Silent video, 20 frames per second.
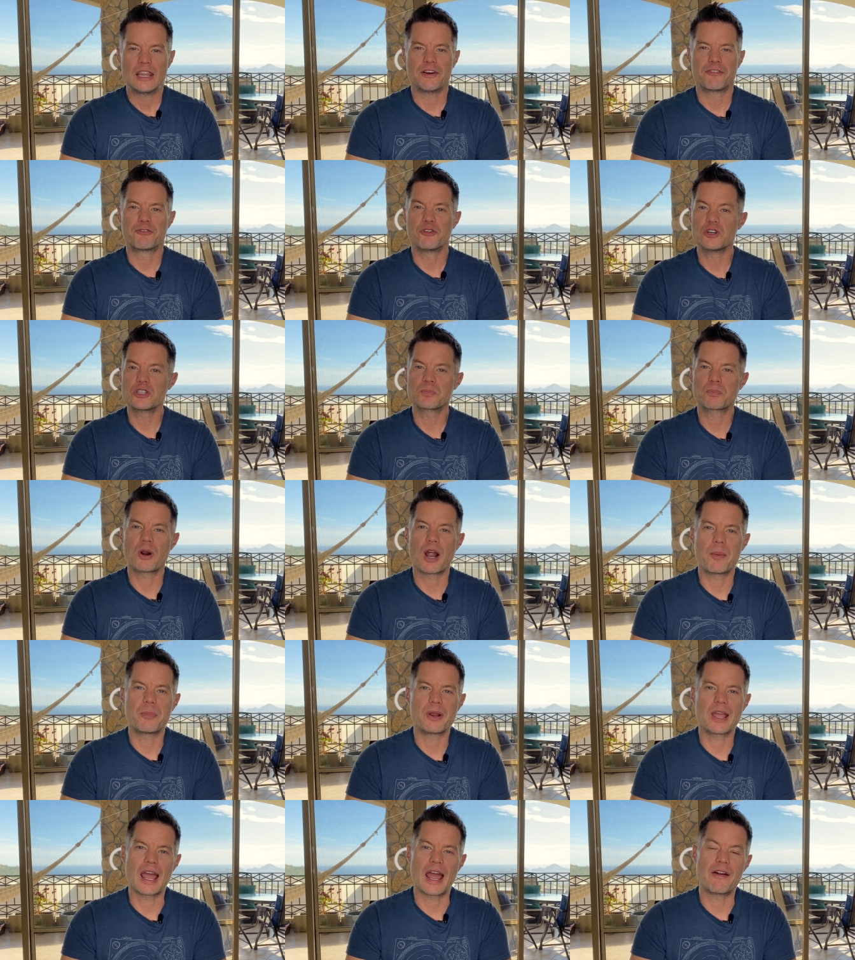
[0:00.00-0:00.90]
The first
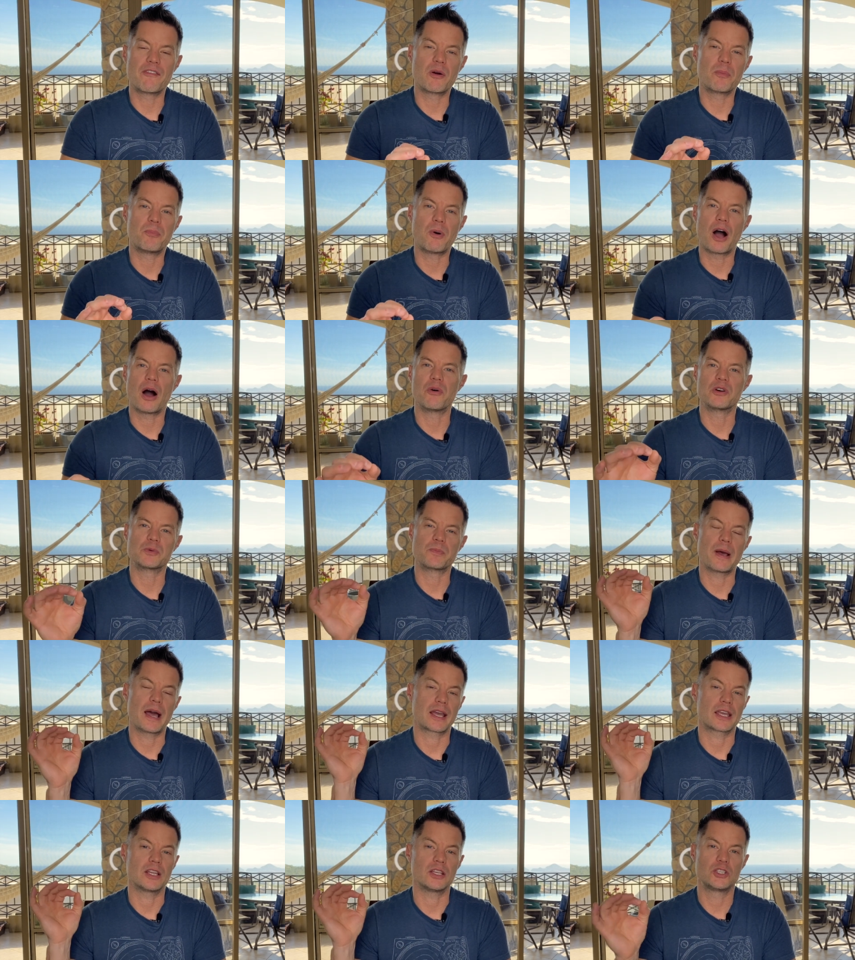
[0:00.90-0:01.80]
property I ever bought was
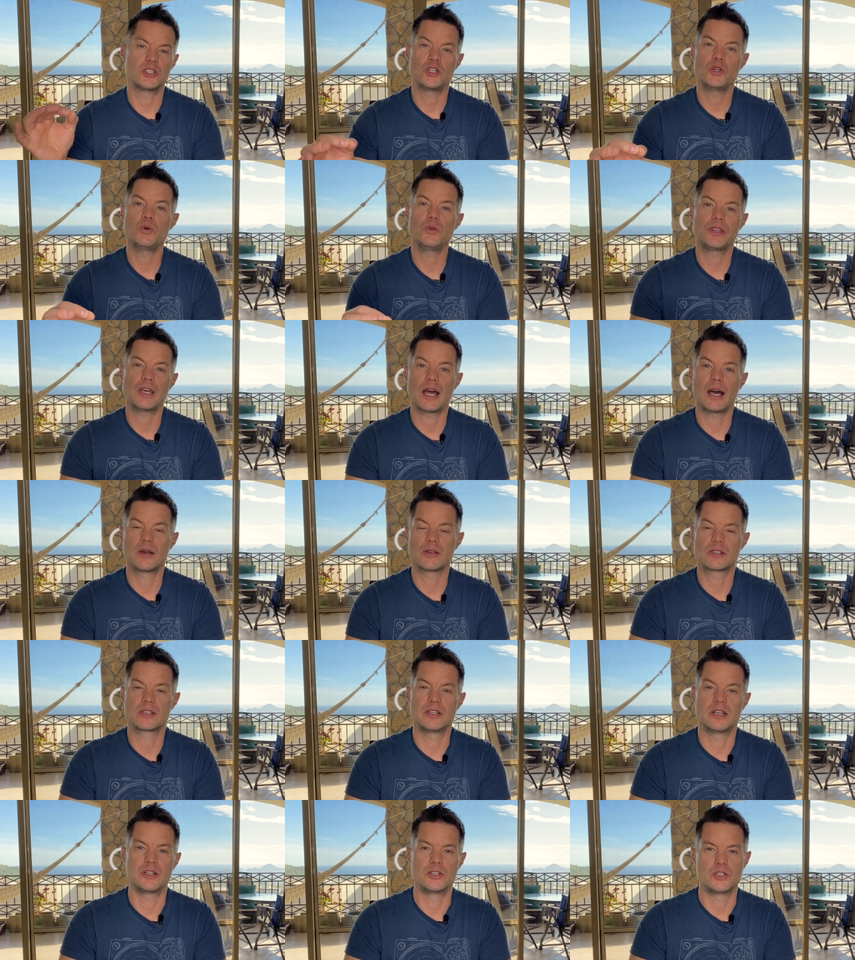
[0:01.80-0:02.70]
back in
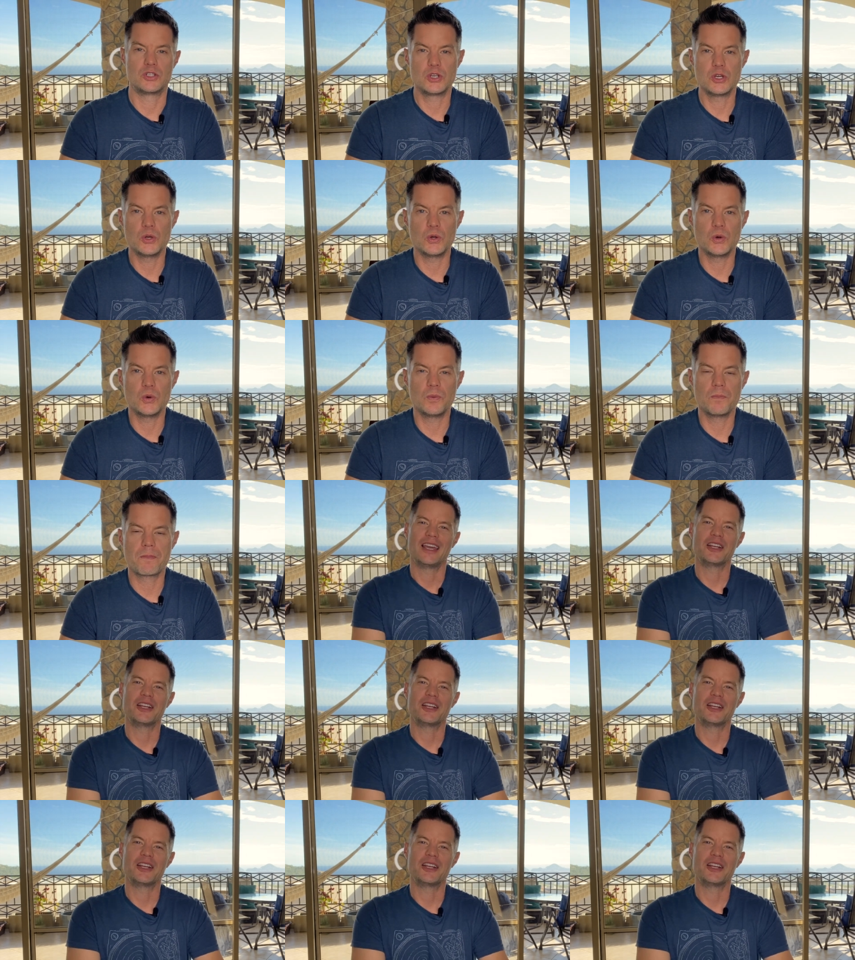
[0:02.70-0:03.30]
2002.